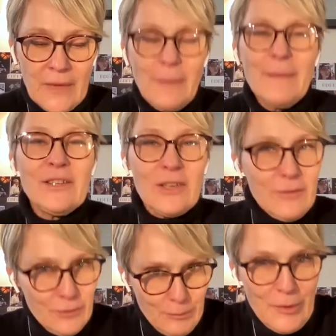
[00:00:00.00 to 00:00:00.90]
I met a
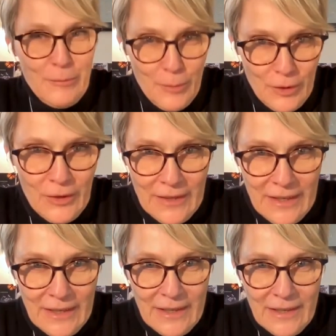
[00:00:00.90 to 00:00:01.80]
lot of people
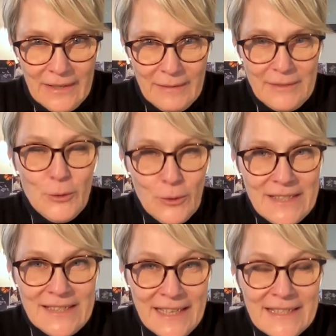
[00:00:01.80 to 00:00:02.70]

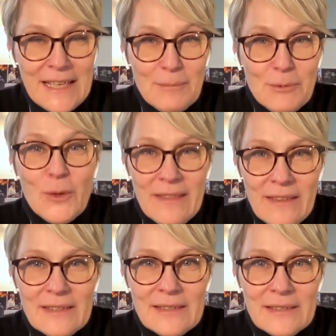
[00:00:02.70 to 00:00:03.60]
since I'm doing
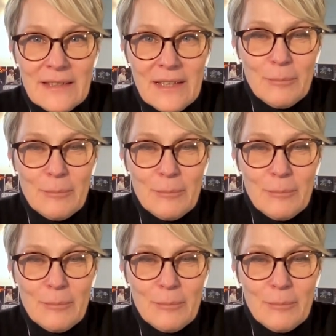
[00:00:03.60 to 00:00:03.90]
this.